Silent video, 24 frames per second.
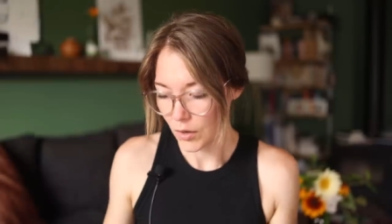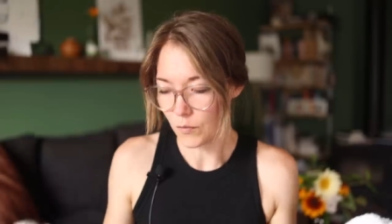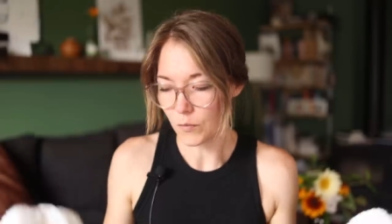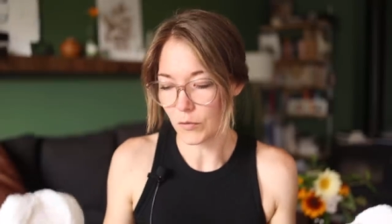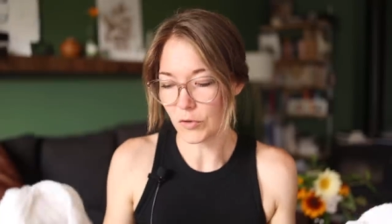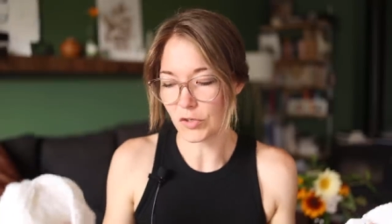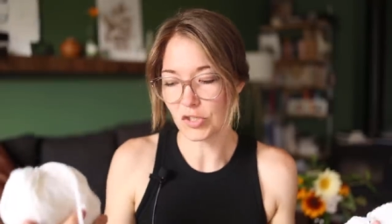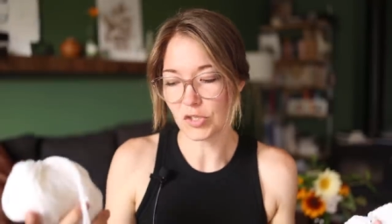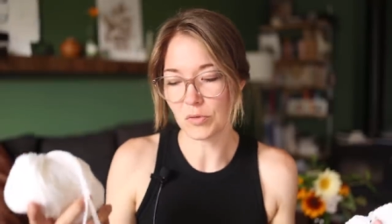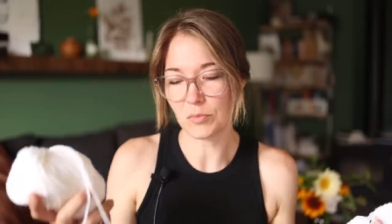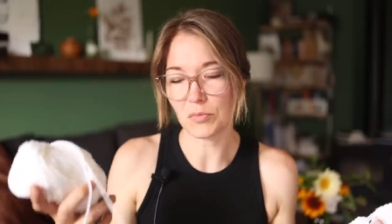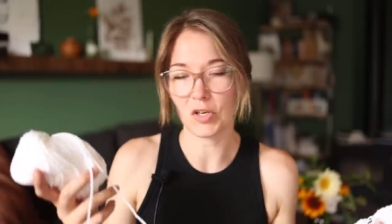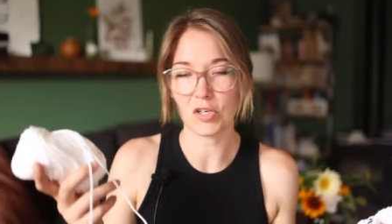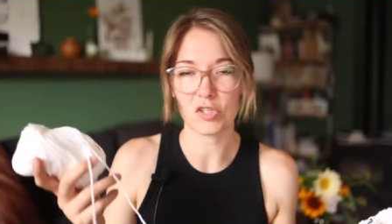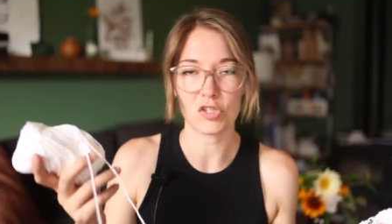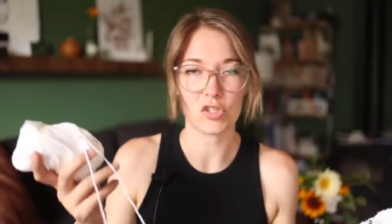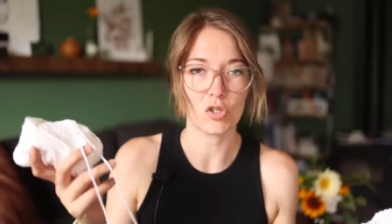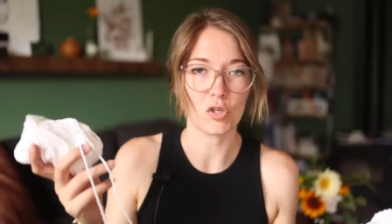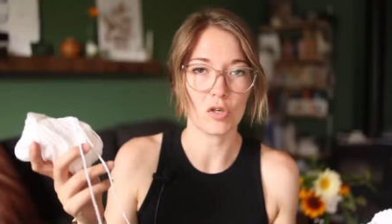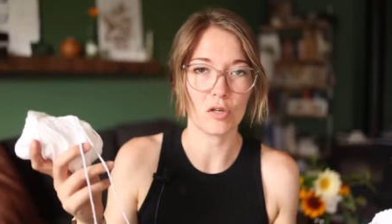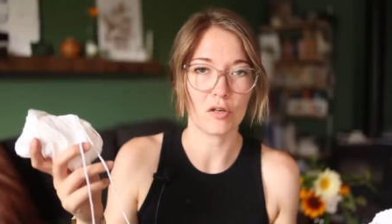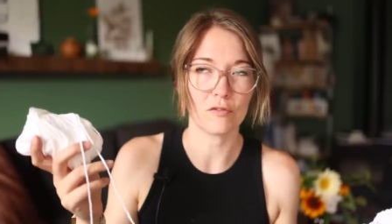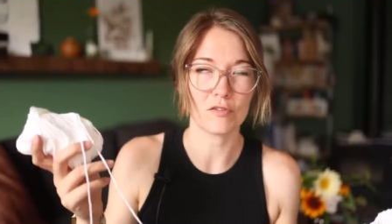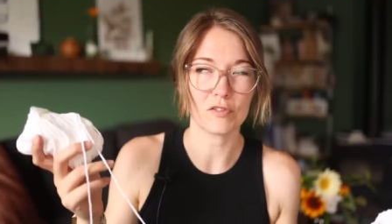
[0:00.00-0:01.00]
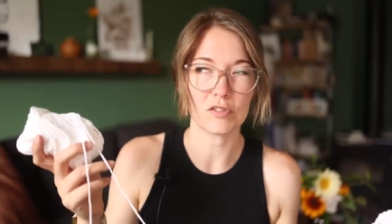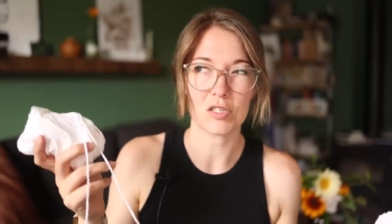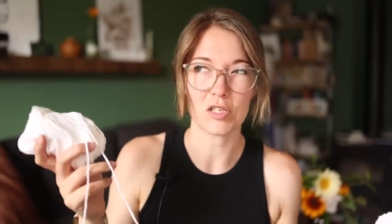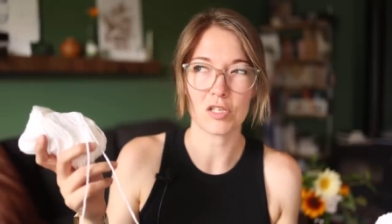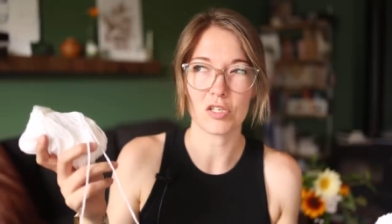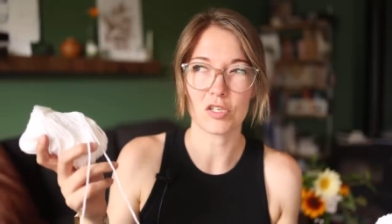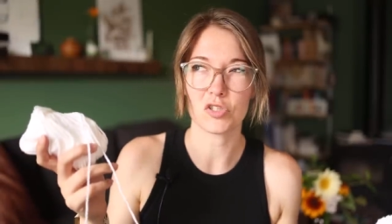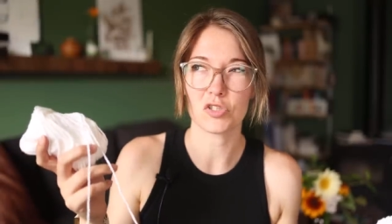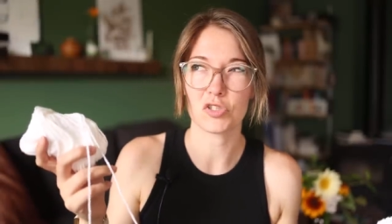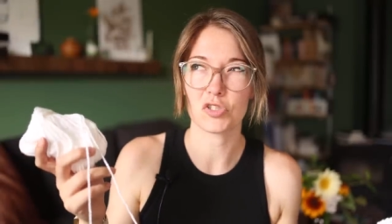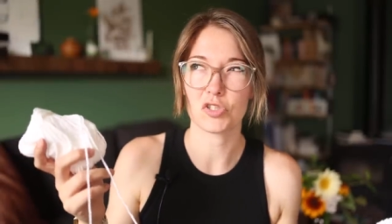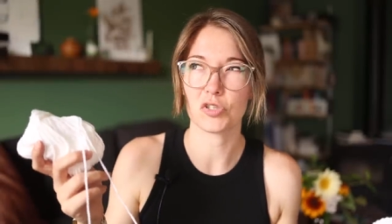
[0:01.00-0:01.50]
which I'm not sure if it's
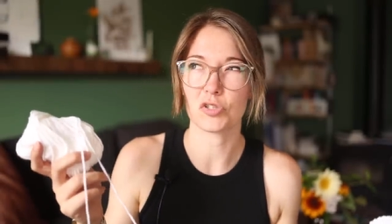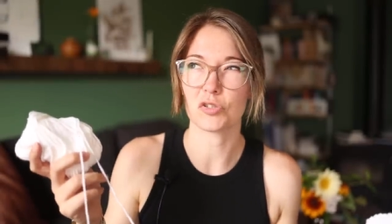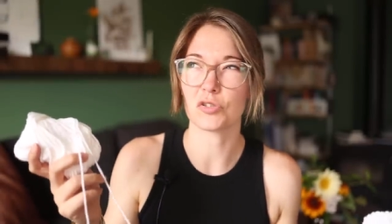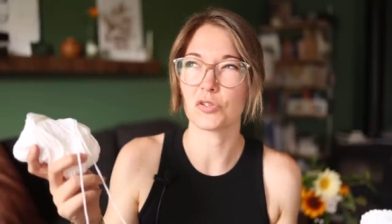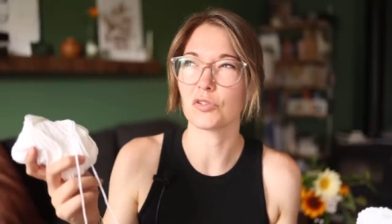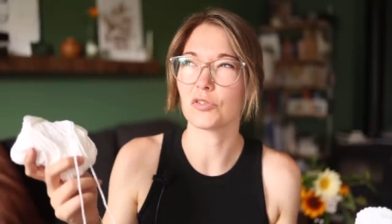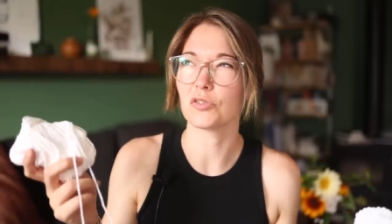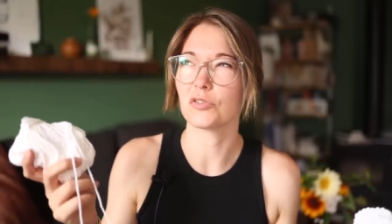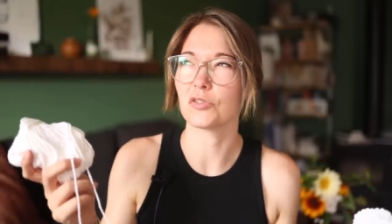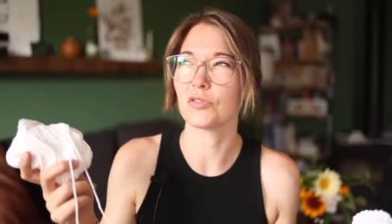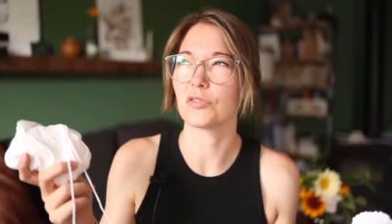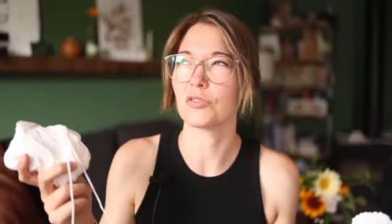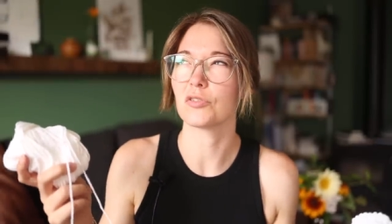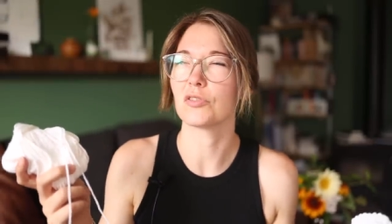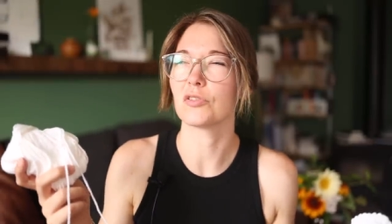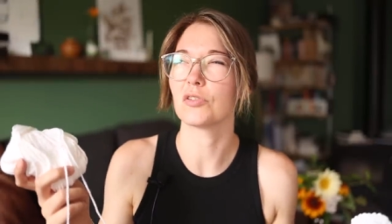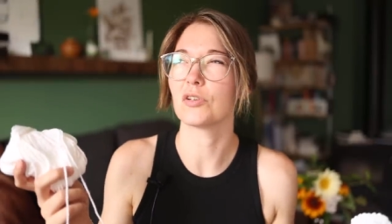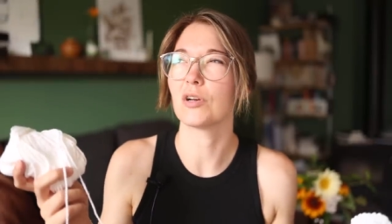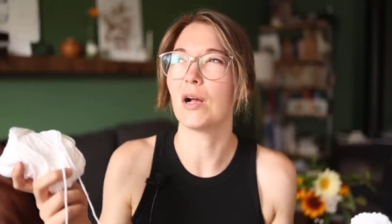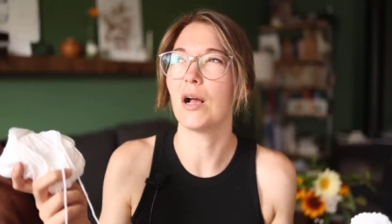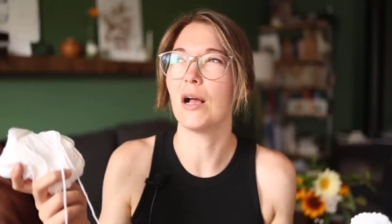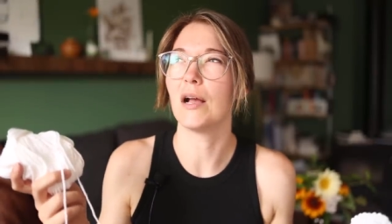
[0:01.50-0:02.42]
like sugar